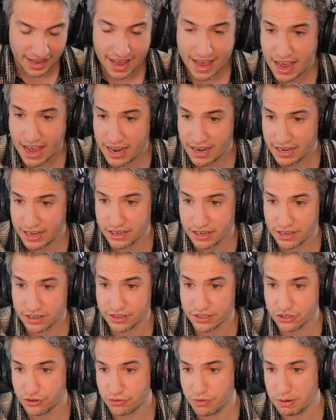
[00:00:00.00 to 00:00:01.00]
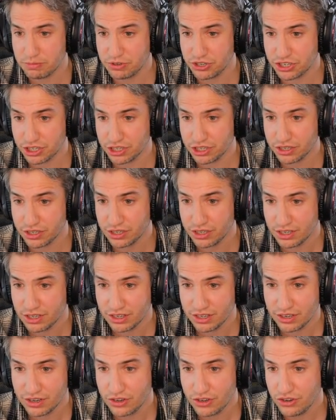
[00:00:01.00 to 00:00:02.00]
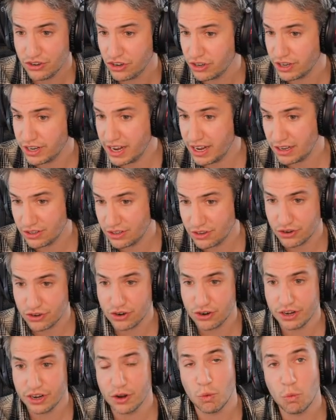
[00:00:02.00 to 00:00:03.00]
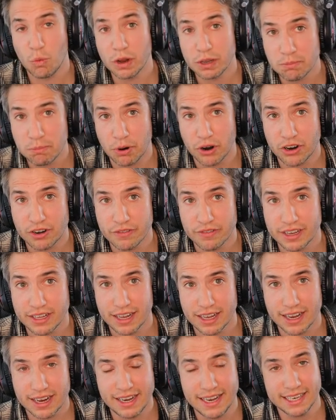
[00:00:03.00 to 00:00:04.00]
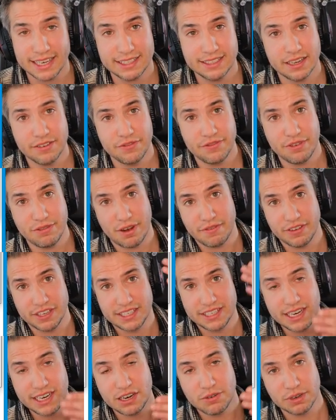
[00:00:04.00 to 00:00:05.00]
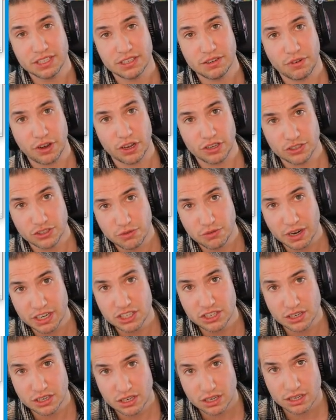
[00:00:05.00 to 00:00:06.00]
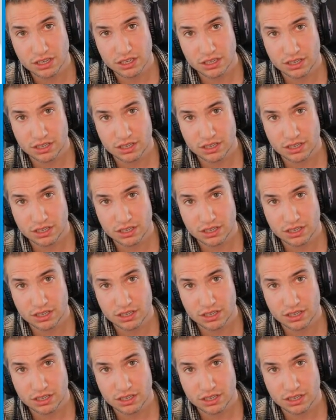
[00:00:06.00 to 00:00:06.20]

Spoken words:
And in the description, you could enter, you know, what part of it. Like, let's say if you have a sequence of construction.